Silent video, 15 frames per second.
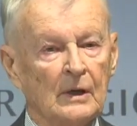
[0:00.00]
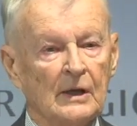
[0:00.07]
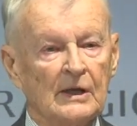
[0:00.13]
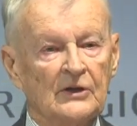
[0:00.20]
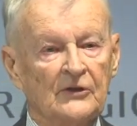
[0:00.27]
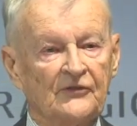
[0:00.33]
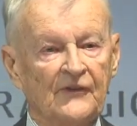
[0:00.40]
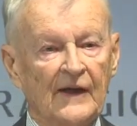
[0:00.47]

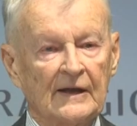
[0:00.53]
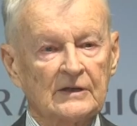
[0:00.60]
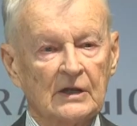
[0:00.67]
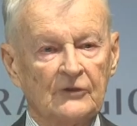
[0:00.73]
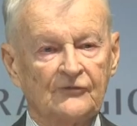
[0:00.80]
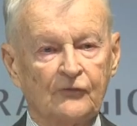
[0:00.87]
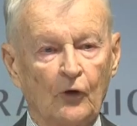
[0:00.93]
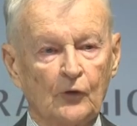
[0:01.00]
In effect,
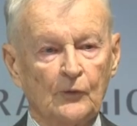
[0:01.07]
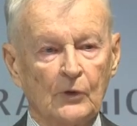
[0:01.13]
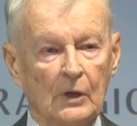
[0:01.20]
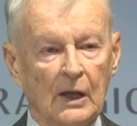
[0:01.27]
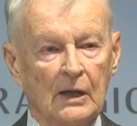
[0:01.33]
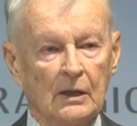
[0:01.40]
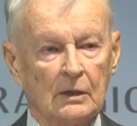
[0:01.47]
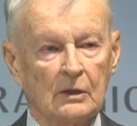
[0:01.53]
a
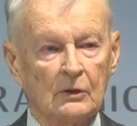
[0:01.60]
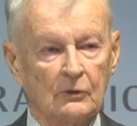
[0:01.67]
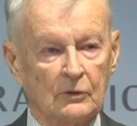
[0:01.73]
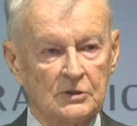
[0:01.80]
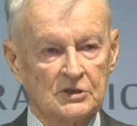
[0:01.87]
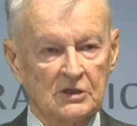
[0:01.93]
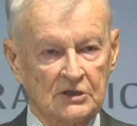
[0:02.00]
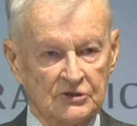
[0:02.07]
formula
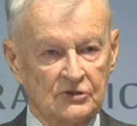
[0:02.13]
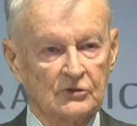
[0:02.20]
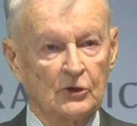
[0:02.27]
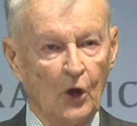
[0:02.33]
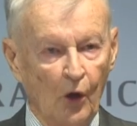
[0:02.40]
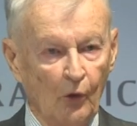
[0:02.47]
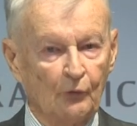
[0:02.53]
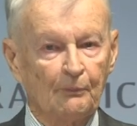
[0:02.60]
which is
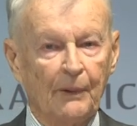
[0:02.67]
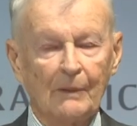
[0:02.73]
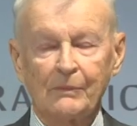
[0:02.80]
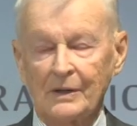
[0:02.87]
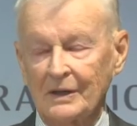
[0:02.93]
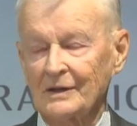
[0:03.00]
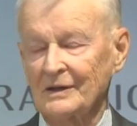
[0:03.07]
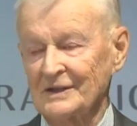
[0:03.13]
known
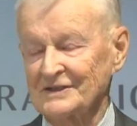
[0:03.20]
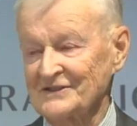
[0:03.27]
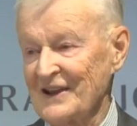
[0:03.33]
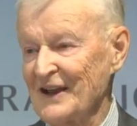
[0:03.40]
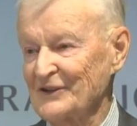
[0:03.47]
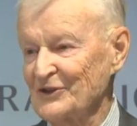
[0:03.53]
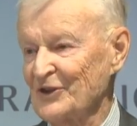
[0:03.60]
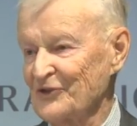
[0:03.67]
publicly as
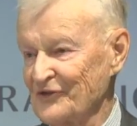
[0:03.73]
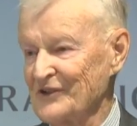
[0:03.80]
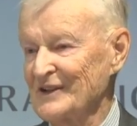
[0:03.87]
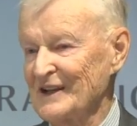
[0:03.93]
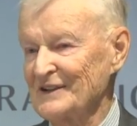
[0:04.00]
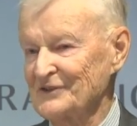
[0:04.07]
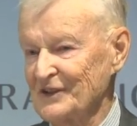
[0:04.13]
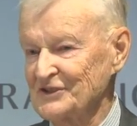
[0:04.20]
that of
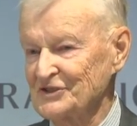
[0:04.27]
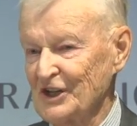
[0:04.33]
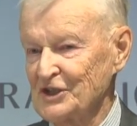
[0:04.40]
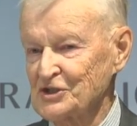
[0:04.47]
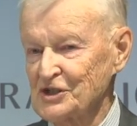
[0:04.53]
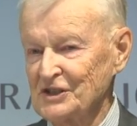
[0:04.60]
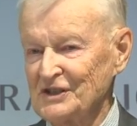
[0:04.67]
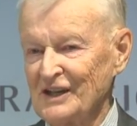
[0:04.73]

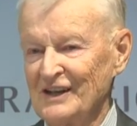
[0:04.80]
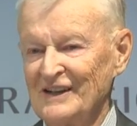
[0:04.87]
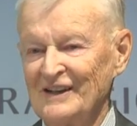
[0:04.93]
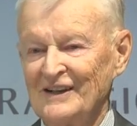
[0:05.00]
Finlandization